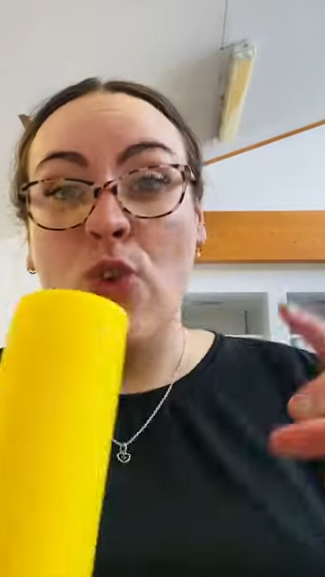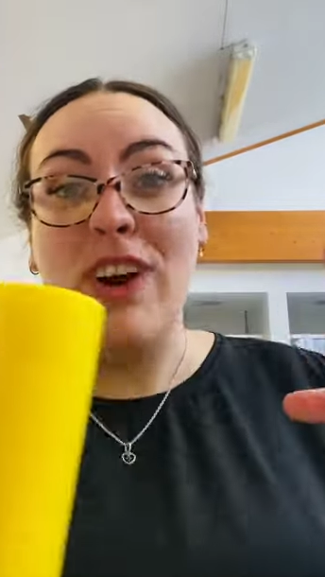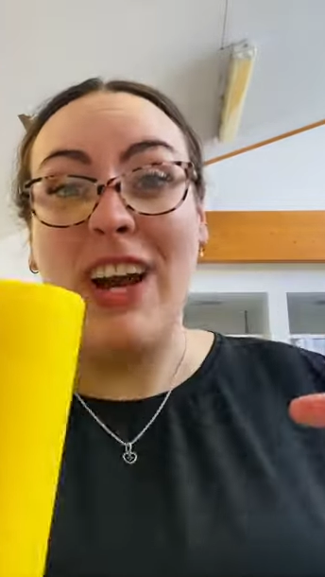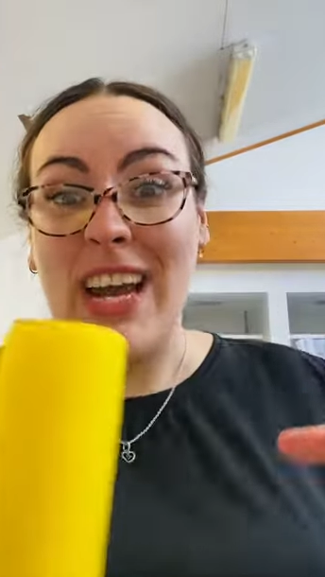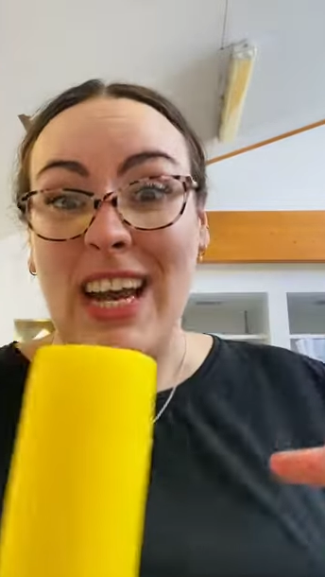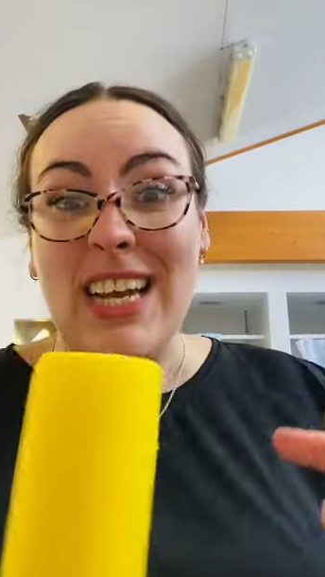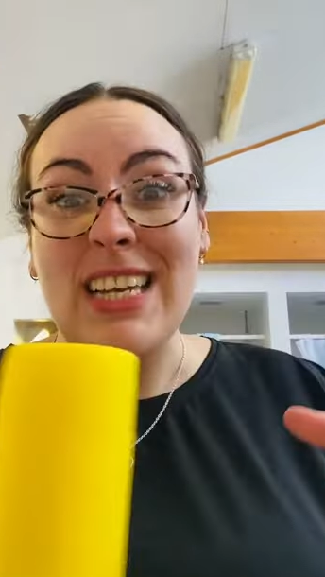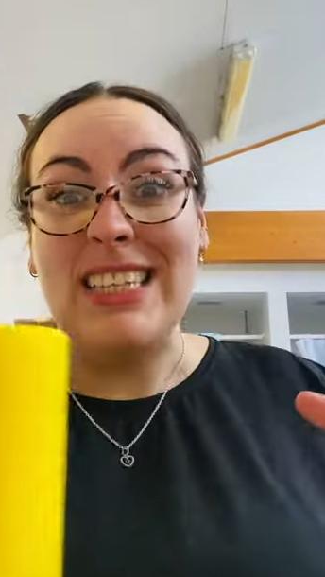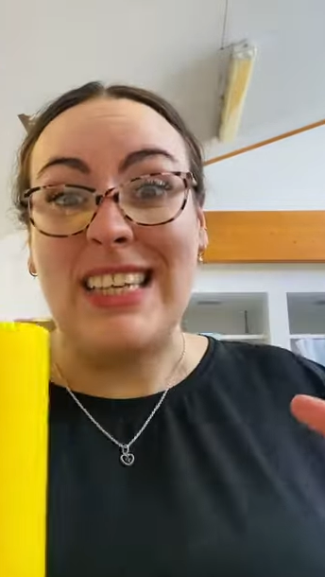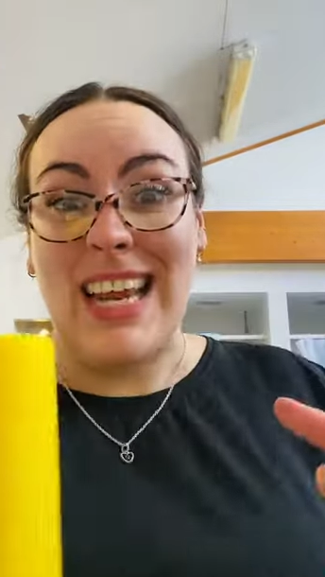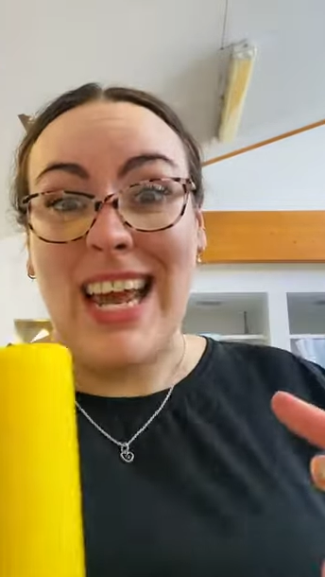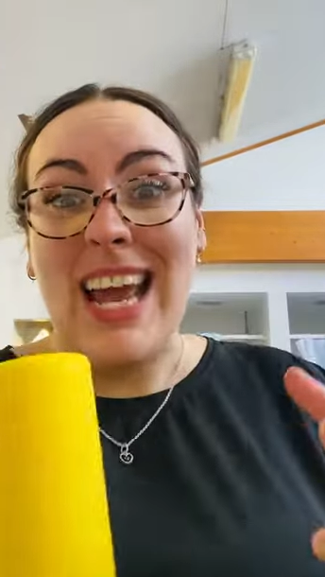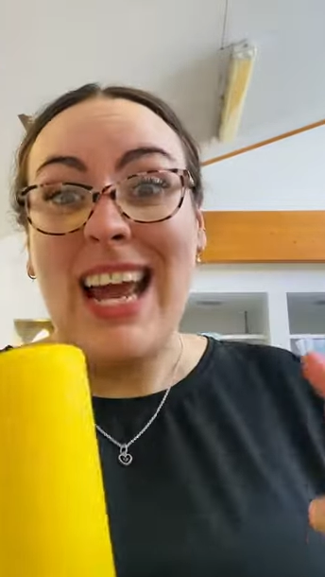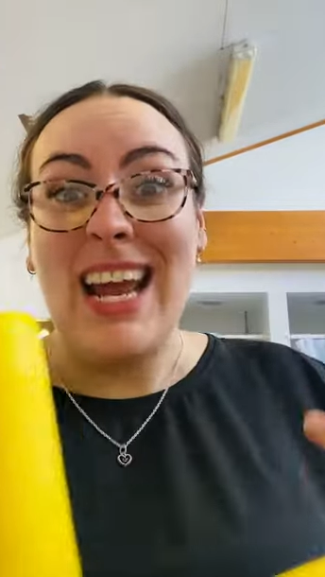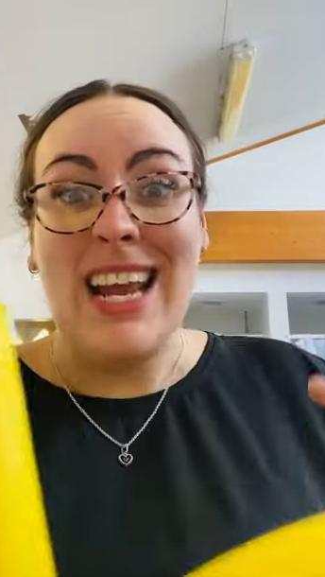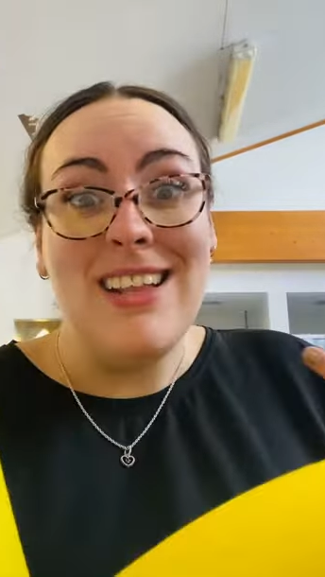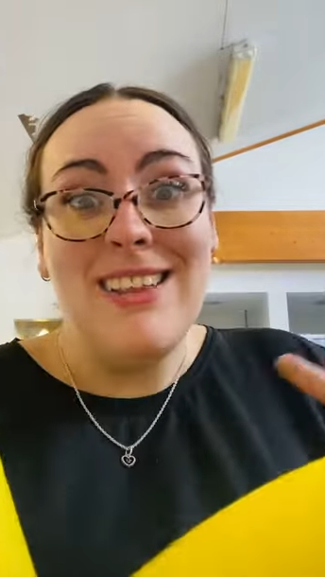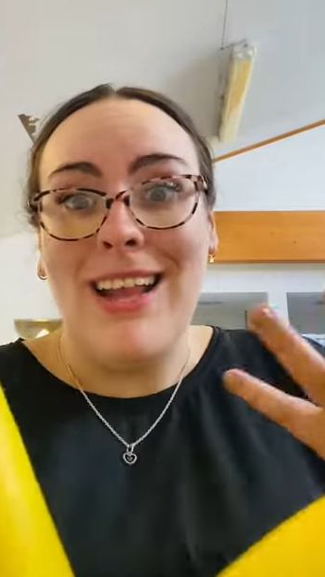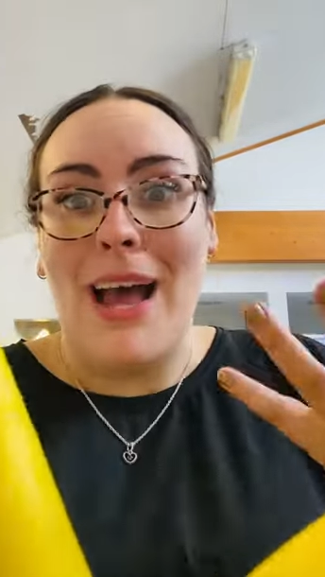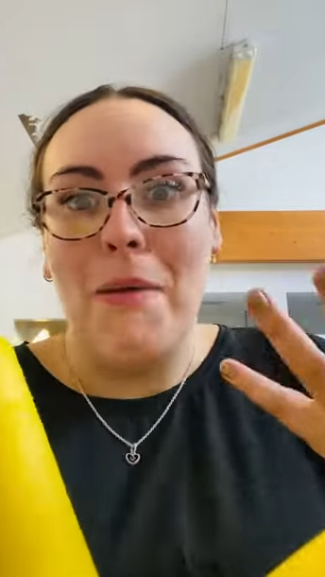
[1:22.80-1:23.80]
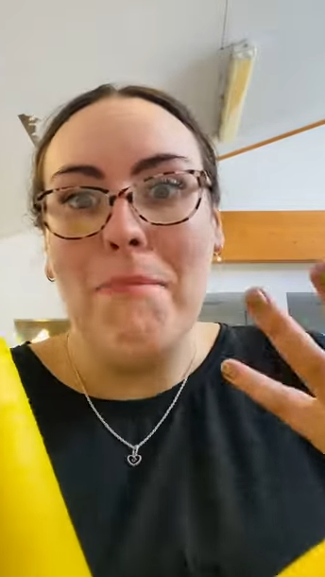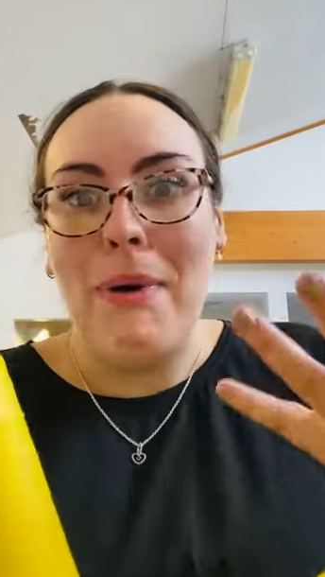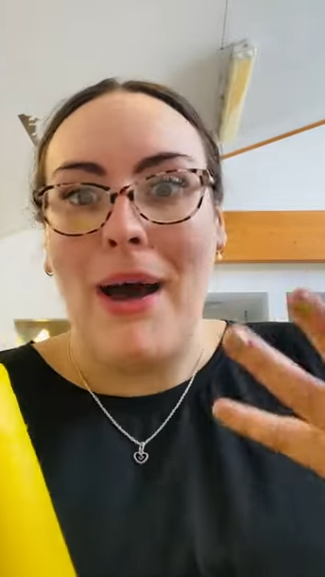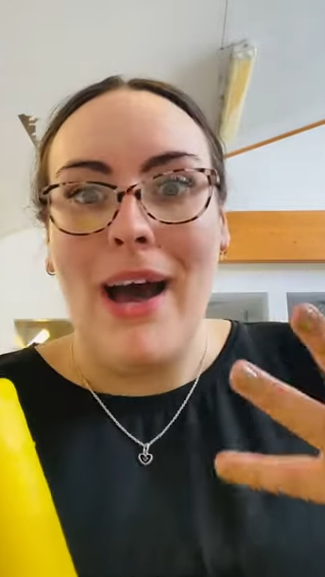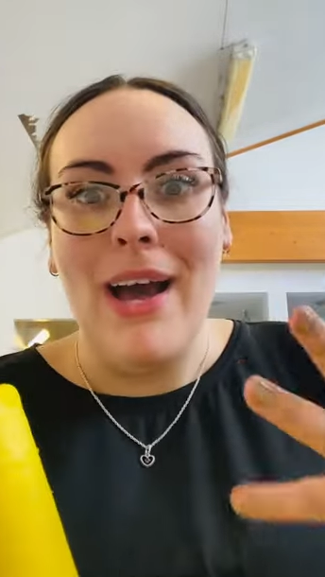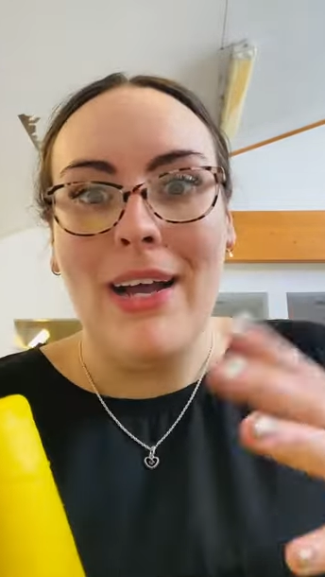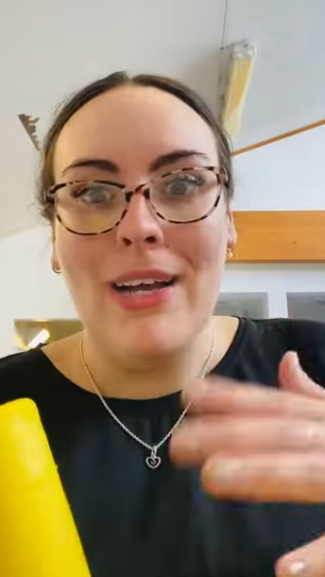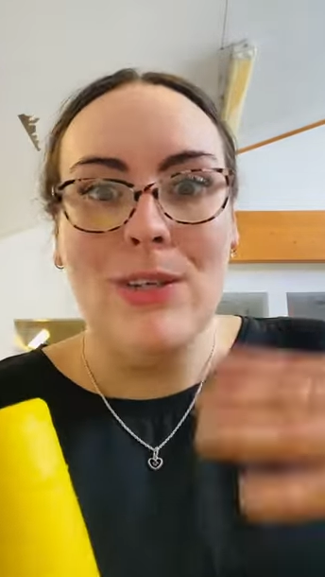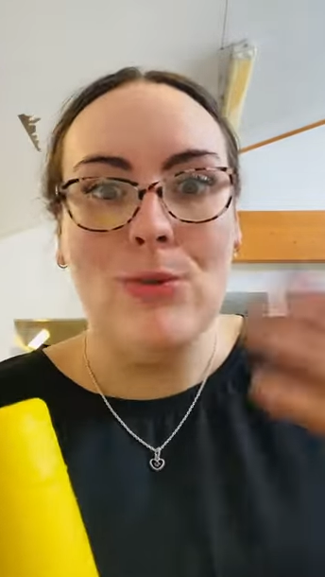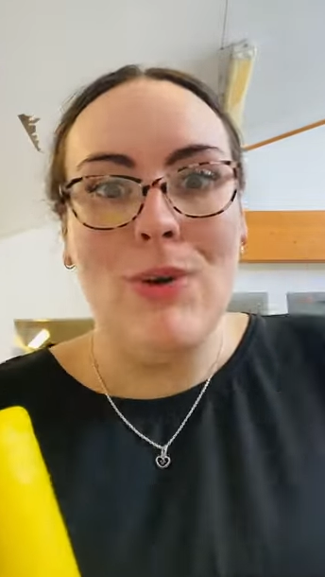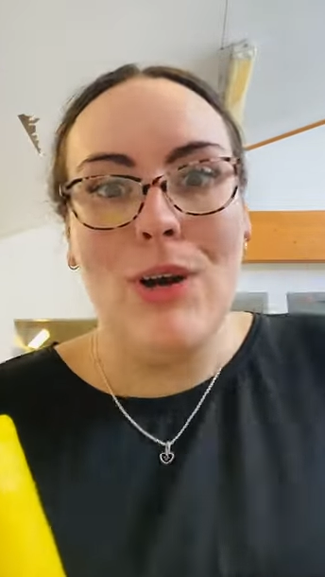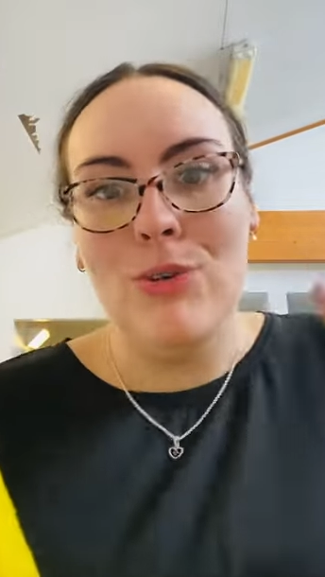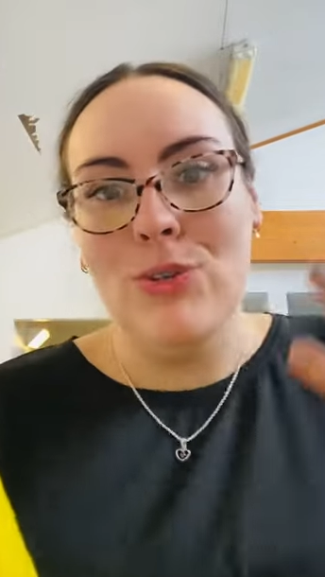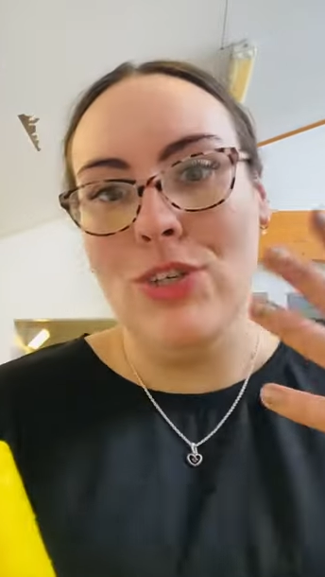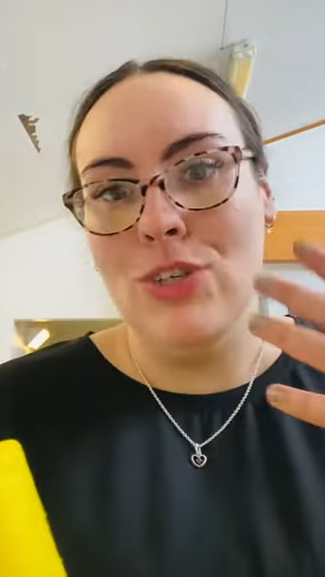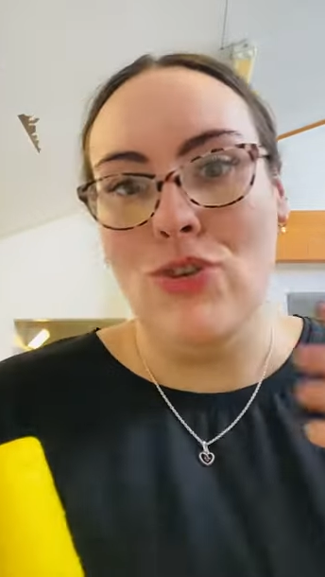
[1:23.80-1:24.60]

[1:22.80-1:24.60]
it easily in that bag as well to